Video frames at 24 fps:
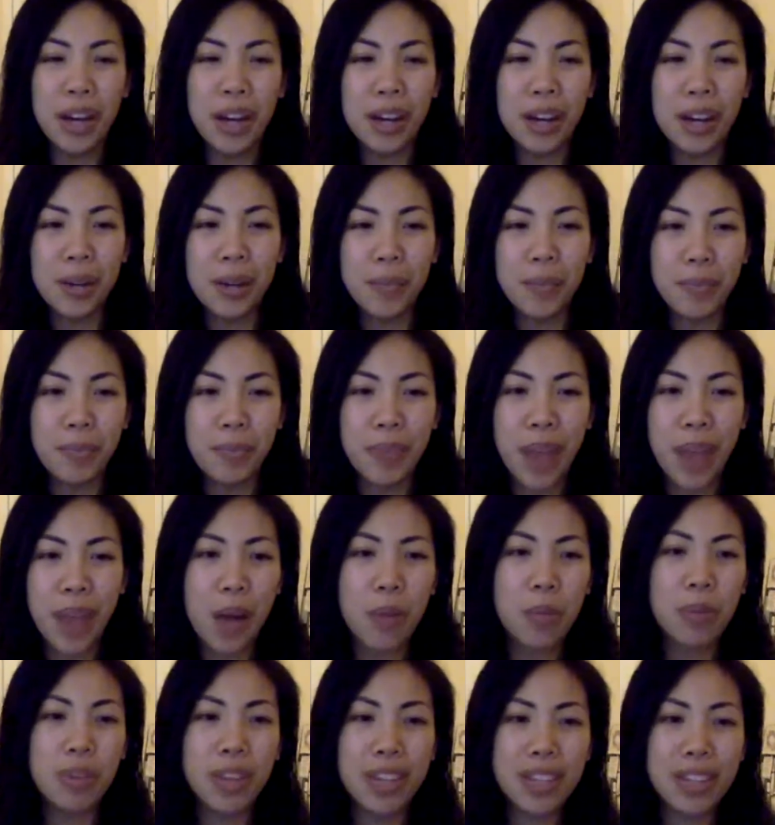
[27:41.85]

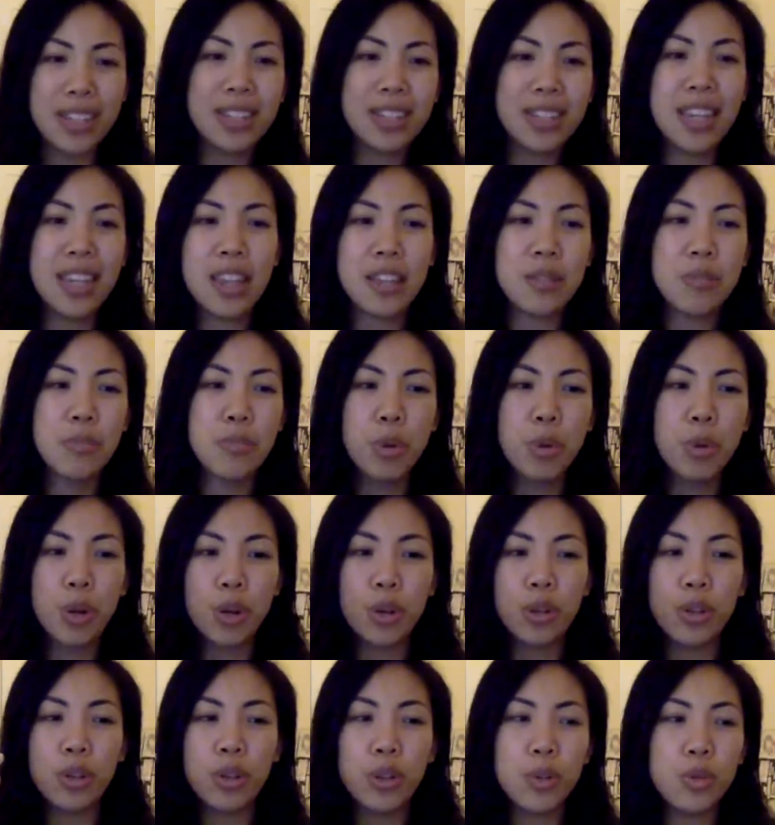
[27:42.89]
I would like to say that's
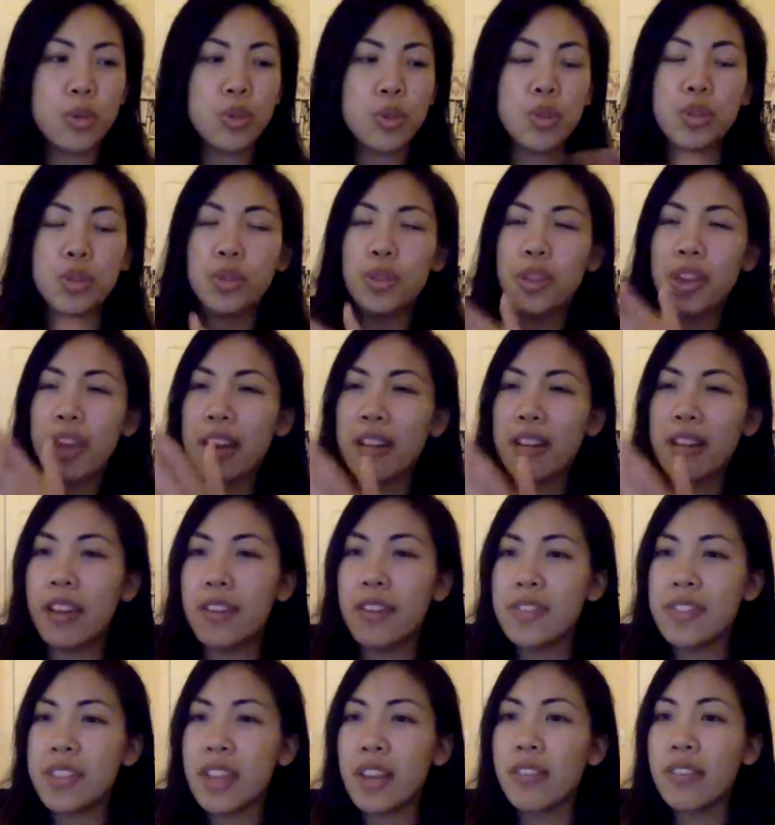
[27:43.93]
more closer to the
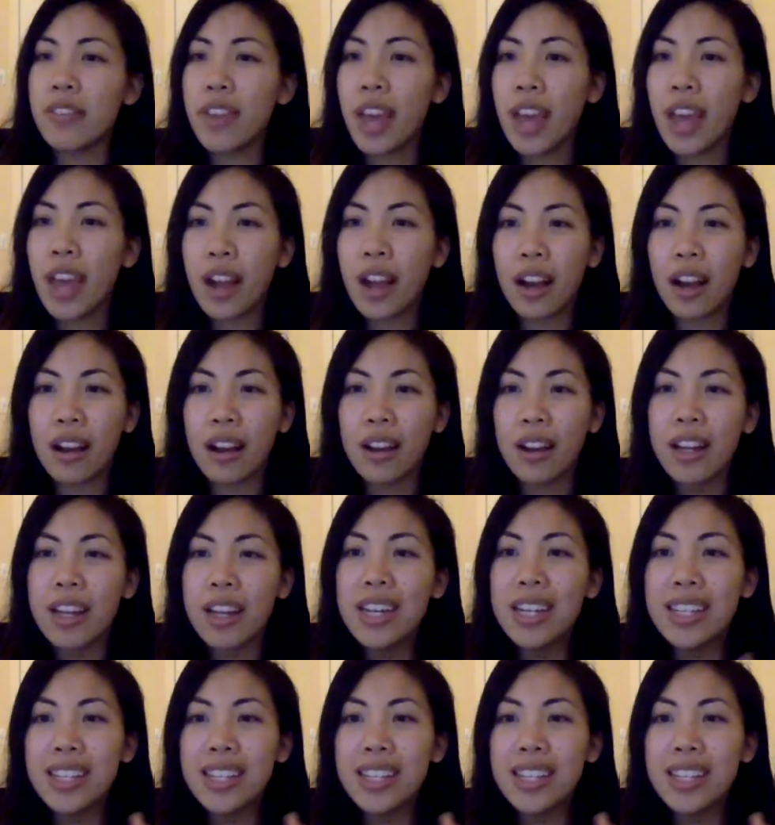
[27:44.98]
area of self-care.